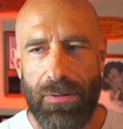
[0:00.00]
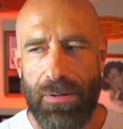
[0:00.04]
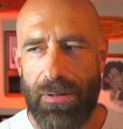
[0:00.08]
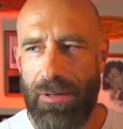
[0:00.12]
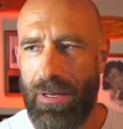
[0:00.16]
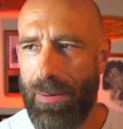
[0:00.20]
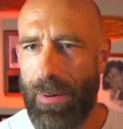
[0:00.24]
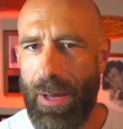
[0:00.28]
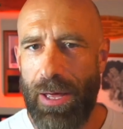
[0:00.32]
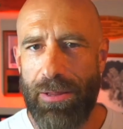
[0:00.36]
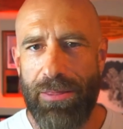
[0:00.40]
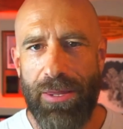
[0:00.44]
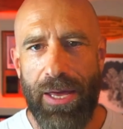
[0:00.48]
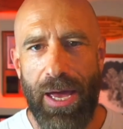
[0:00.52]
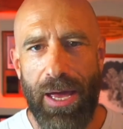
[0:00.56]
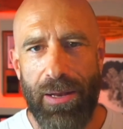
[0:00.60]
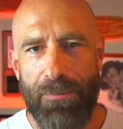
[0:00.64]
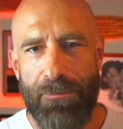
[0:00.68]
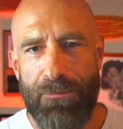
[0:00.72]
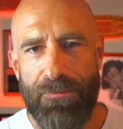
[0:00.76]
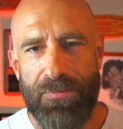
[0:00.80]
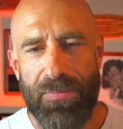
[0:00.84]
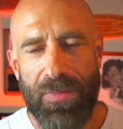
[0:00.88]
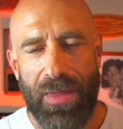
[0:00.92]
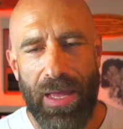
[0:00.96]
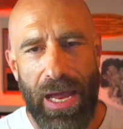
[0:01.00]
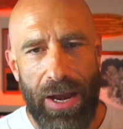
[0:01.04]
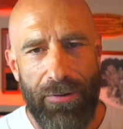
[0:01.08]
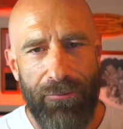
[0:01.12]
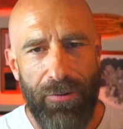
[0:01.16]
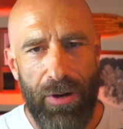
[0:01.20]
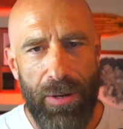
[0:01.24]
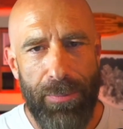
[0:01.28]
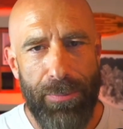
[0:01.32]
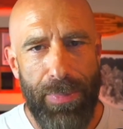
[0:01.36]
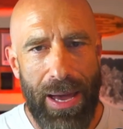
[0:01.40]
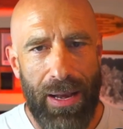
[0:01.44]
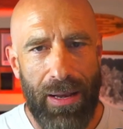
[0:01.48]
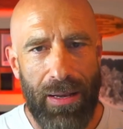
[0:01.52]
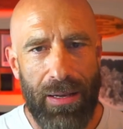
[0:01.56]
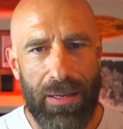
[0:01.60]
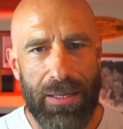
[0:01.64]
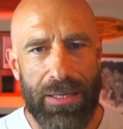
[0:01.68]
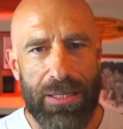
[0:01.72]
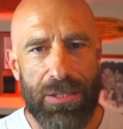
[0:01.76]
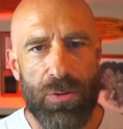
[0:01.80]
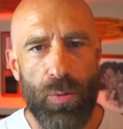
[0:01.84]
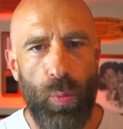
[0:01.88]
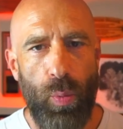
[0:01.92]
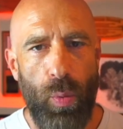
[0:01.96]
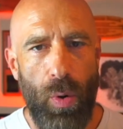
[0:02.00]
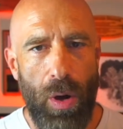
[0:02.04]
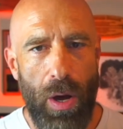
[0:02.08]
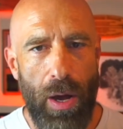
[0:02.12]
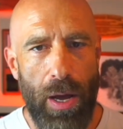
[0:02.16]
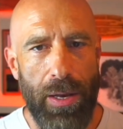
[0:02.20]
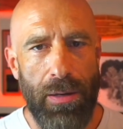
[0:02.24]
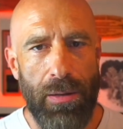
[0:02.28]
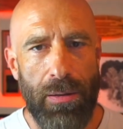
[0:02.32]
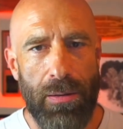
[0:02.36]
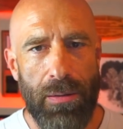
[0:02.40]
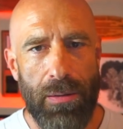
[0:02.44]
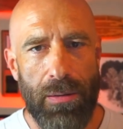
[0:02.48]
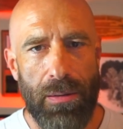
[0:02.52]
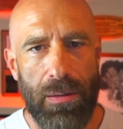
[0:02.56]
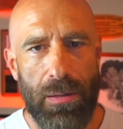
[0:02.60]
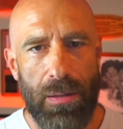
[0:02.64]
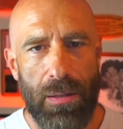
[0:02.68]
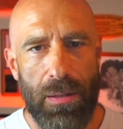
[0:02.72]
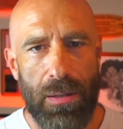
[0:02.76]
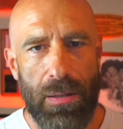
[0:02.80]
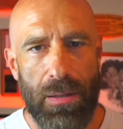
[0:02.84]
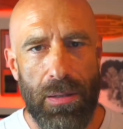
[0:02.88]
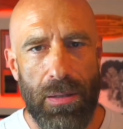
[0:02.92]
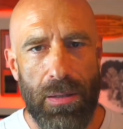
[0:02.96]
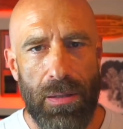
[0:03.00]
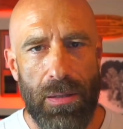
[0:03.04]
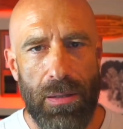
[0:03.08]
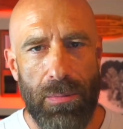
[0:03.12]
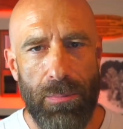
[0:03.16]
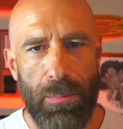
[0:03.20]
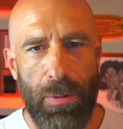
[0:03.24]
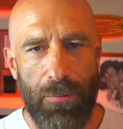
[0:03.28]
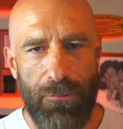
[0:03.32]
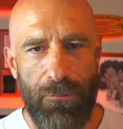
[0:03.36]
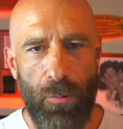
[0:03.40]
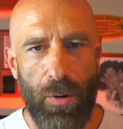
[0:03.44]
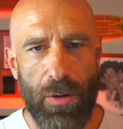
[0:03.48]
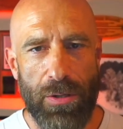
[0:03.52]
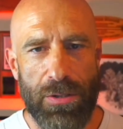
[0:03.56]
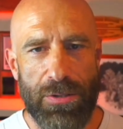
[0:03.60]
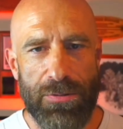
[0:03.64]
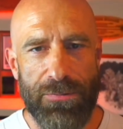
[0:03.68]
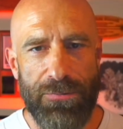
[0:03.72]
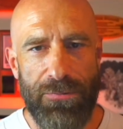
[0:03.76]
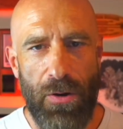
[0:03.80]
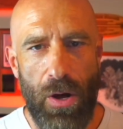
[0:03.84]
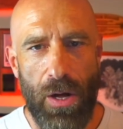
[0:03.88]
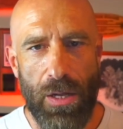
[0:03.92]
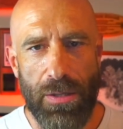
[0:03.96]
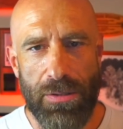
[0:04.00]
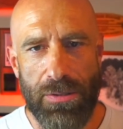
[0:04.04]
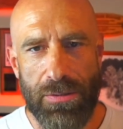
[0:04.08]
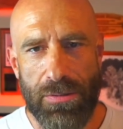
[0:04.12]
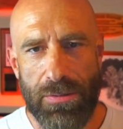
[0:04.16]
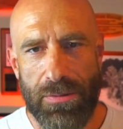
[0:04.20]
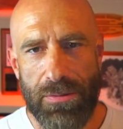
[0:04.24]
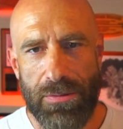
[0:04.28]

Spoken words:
Think about that. Every battle is won before it's fought.